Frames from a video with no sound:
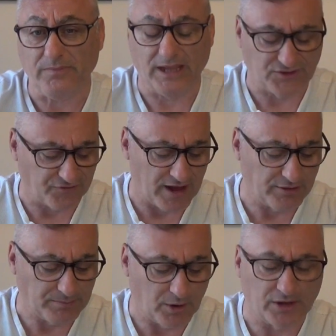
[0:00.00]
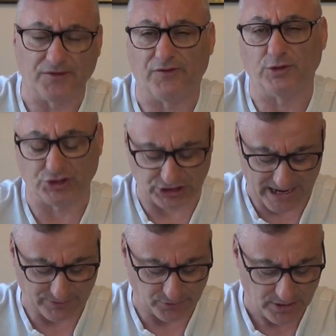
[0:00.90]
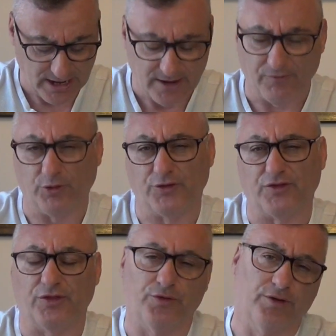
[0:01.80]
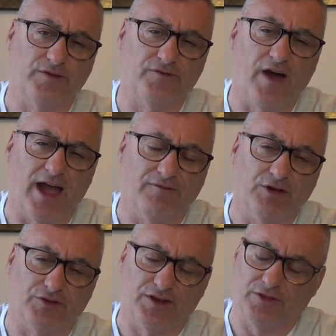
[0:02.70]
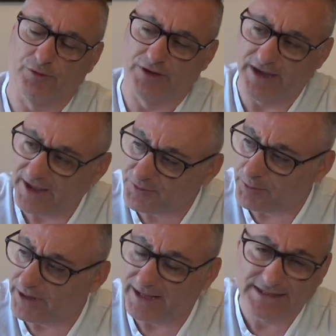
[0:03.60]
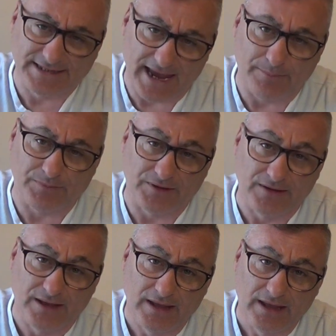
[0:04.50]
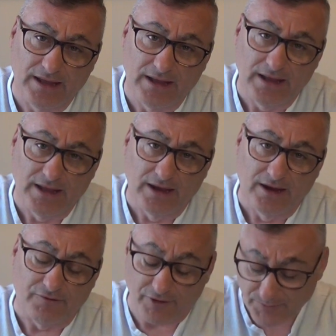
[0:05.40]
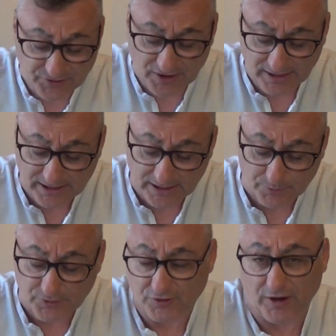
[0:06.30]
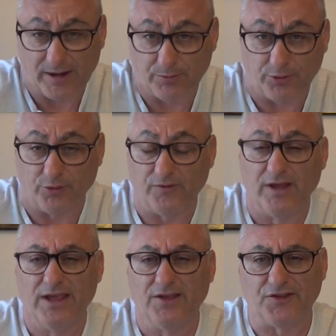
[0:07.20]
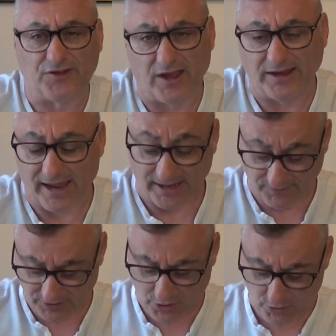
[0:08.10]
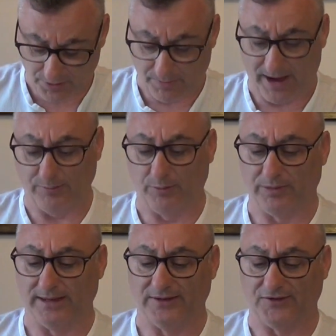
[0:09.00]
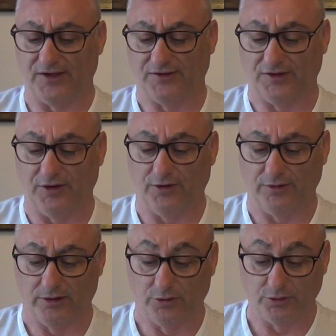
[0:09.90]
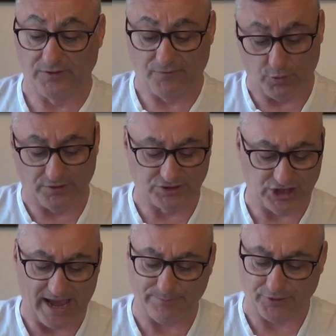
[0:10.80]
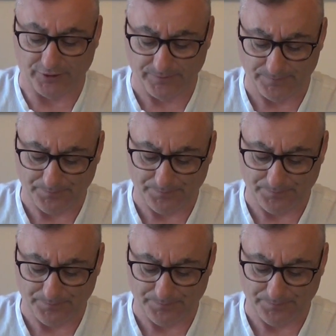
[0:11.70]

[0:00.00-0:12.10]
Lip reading: It's found in Mark, the first chapter, verse 35. Here's another desperate attempt from Sunday keepers to try to prove Sunday, even though the Bible plainly says here, Luke, the fourth chapter,